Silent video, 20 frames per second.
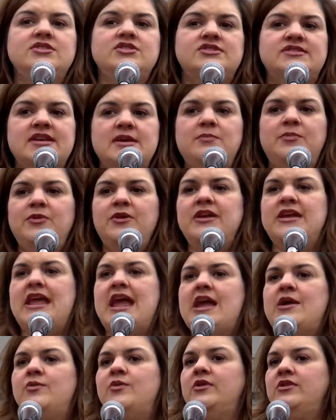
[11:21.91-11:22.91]
simply
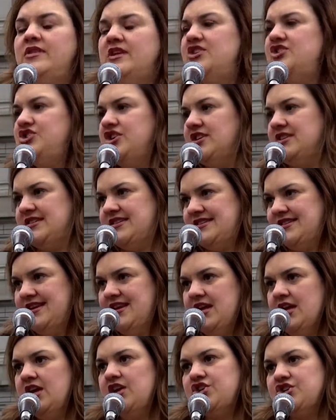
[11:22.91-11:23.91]
a religious
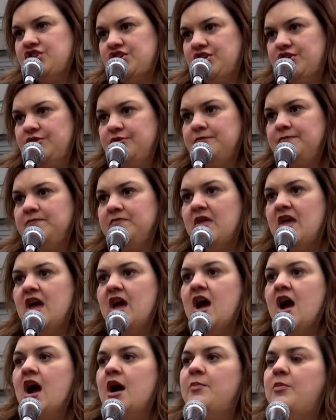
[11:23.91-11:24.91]
issue.
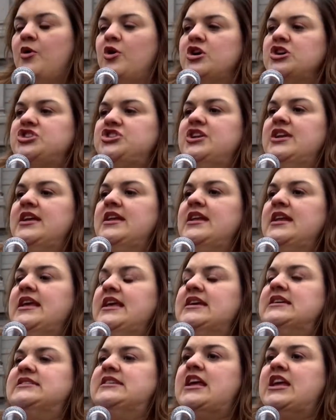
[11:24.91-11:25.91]
Abortion
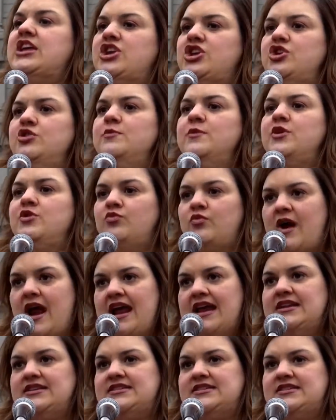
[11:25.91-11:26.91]
is a human
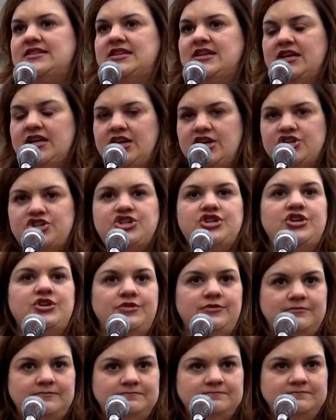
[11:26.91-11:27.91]
rights issue.